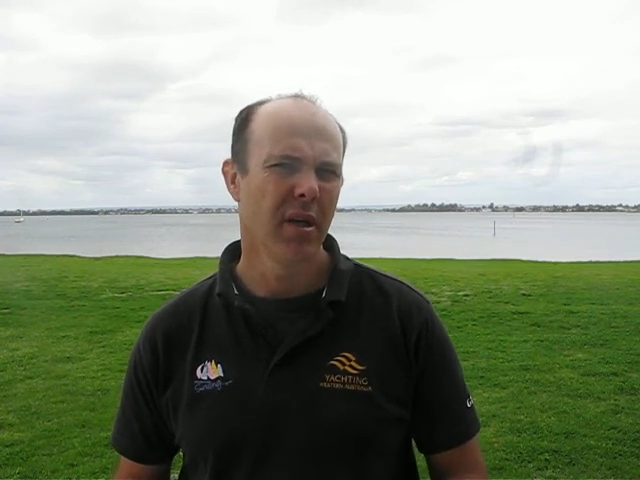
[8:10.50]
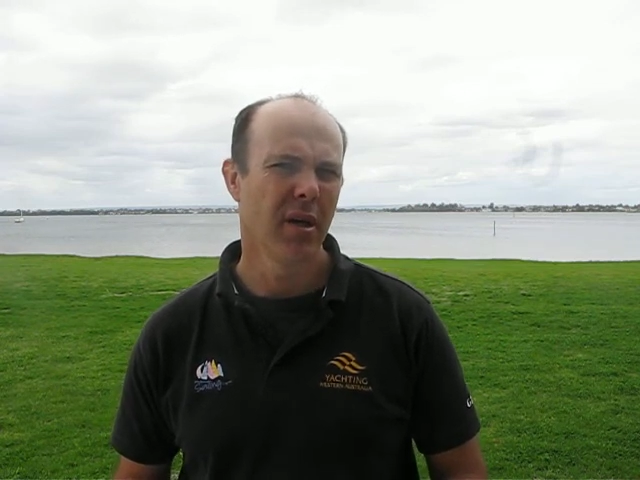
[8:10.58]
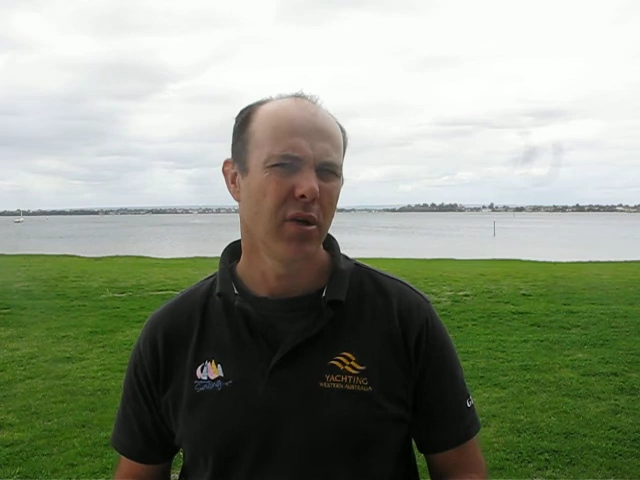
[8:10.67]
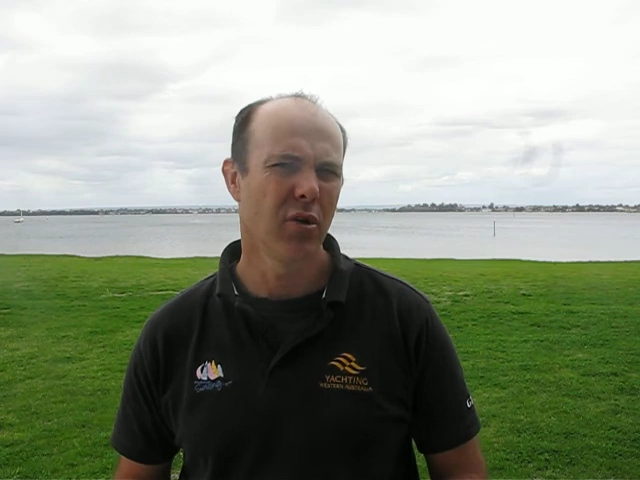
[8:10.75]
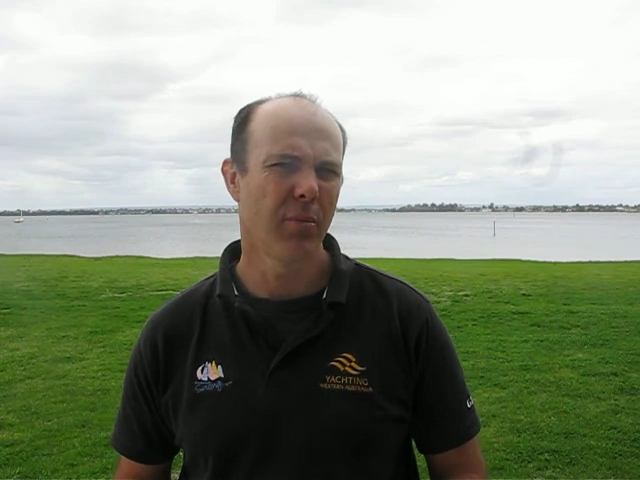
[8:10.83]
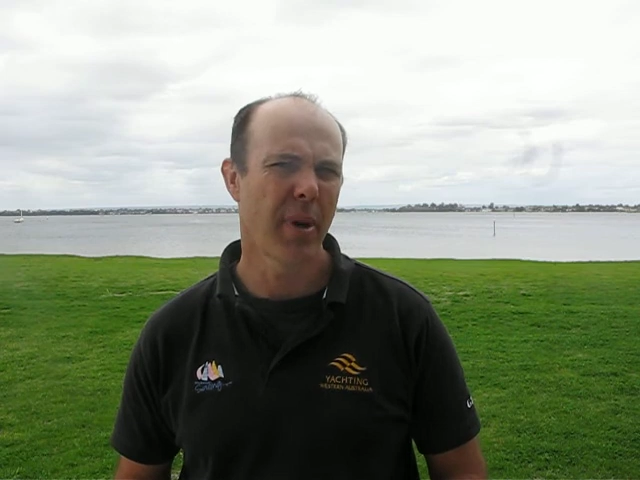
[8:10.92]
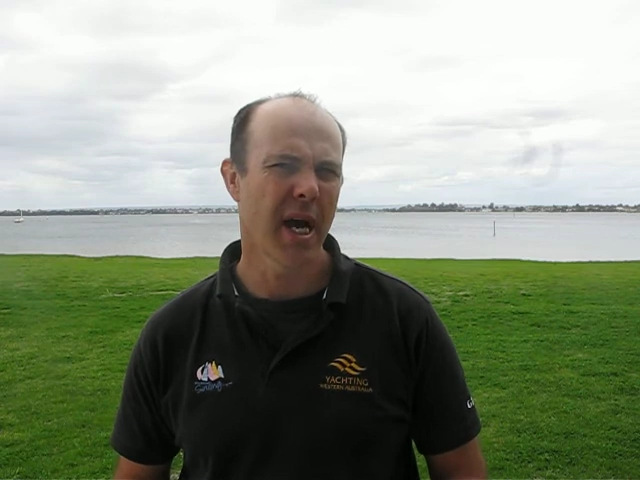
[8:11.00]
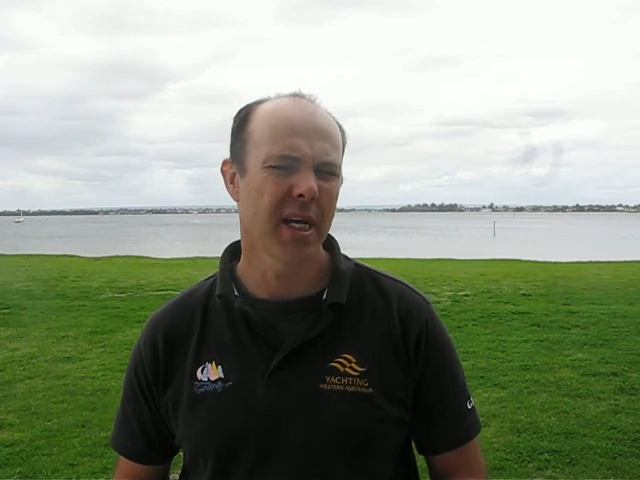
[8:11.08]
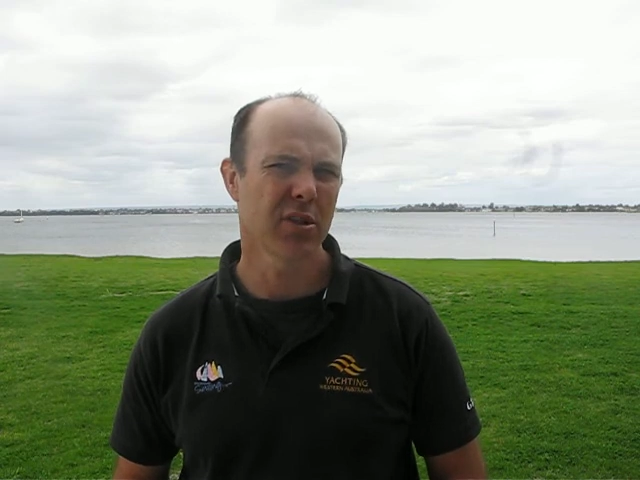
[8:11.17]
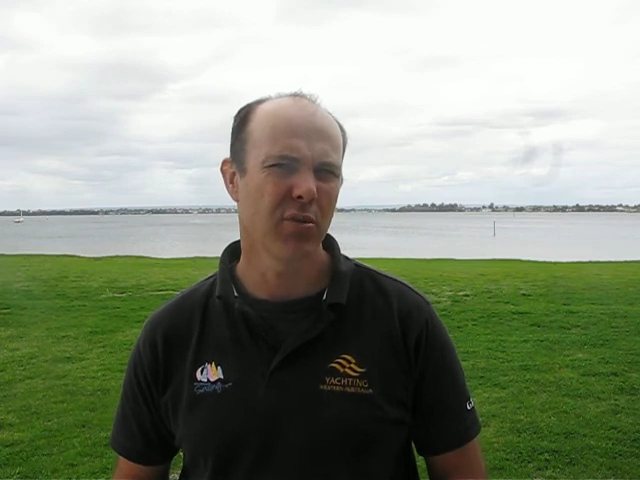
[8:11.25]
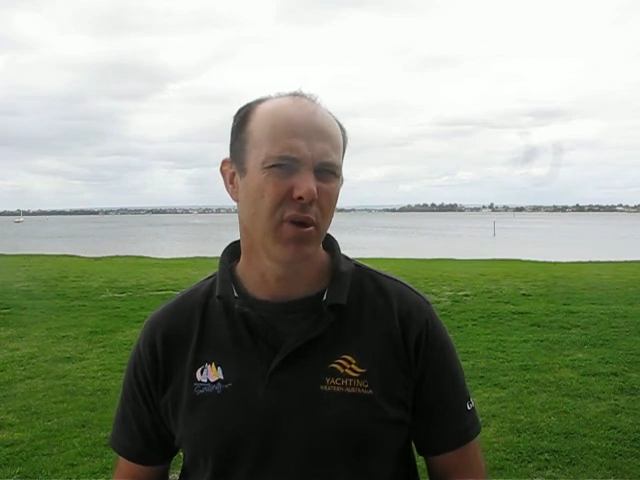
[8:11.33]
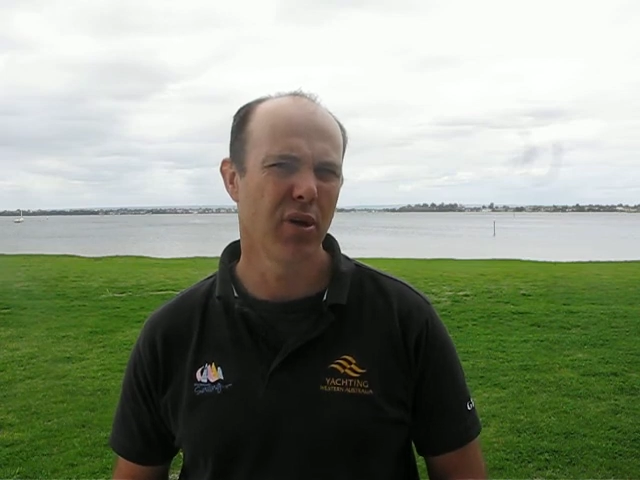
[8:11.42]
your
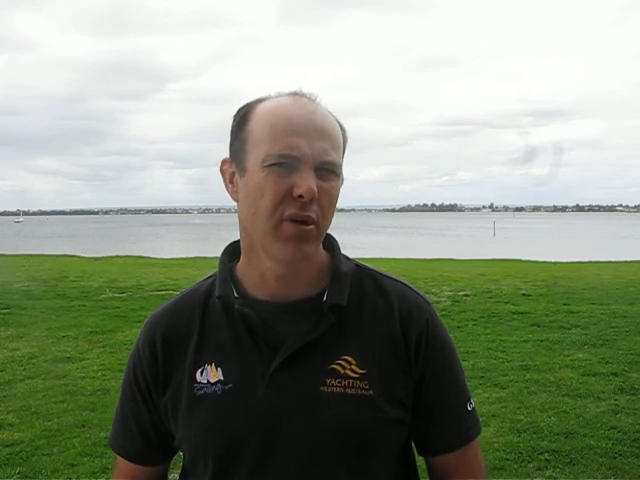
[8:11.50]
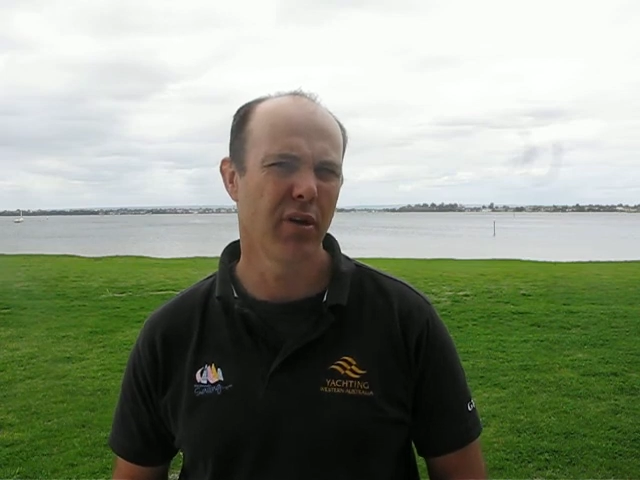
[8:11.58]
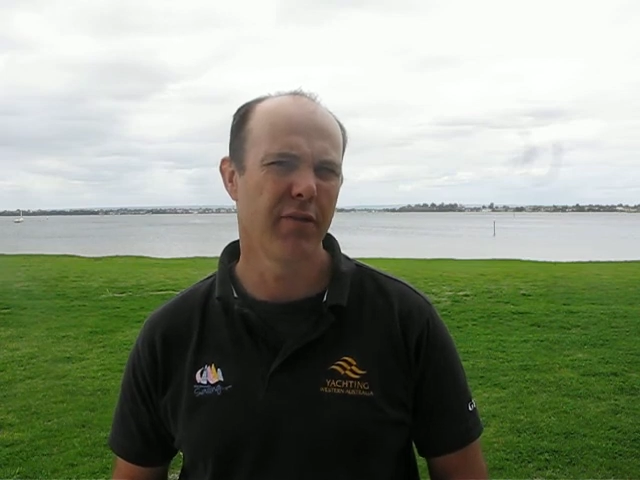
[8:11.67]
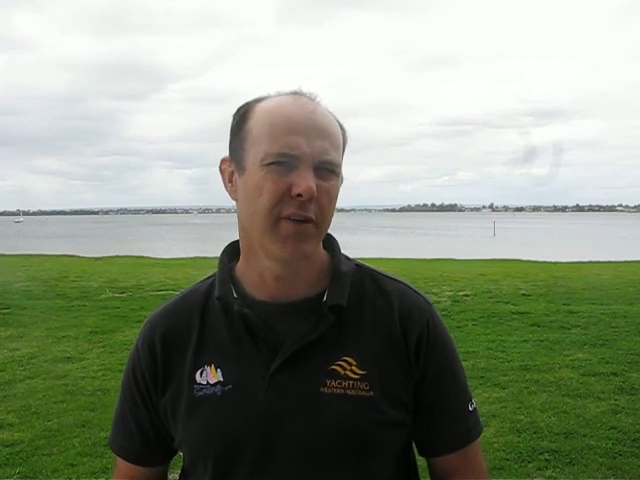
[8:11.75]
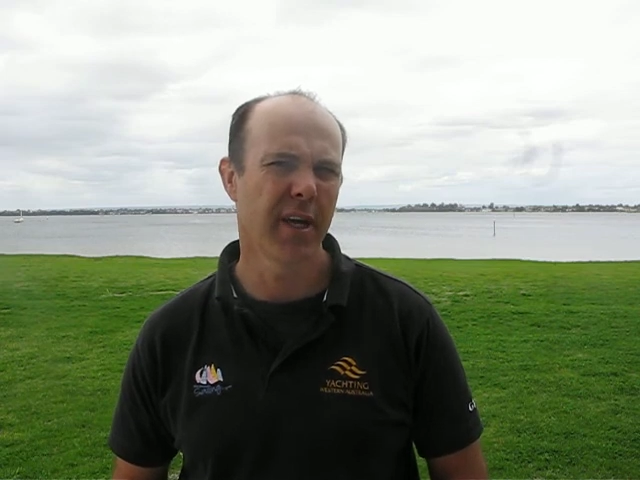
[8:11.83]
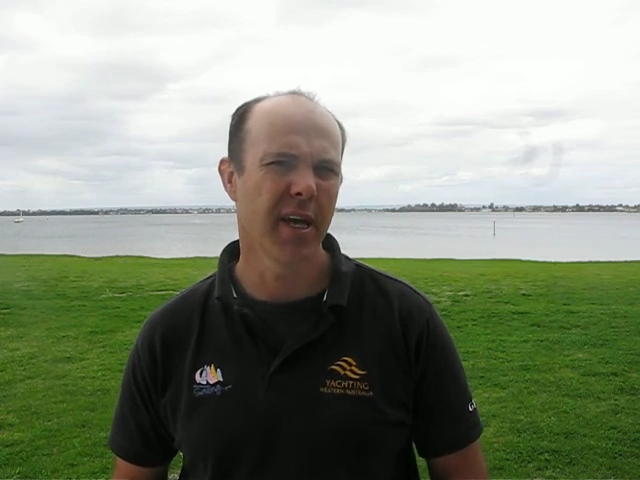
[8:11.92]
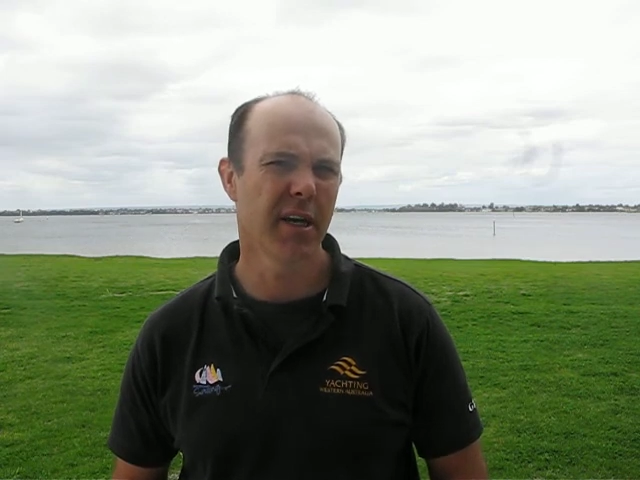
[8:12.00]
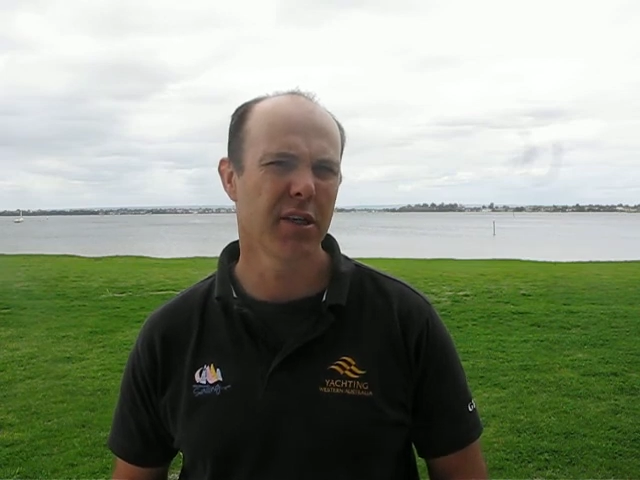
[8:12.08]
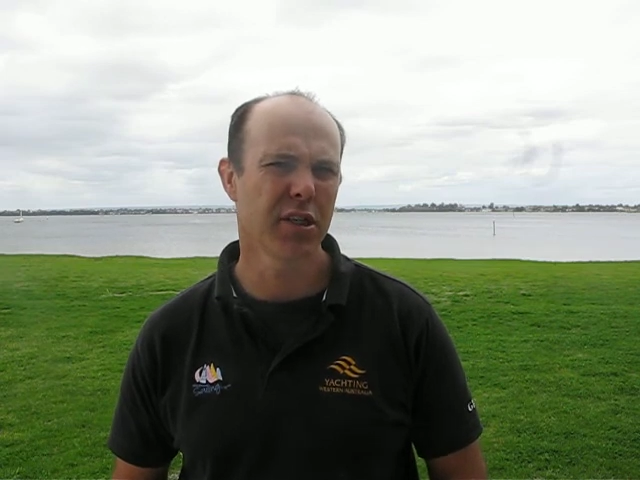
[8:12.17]
password or you forget it,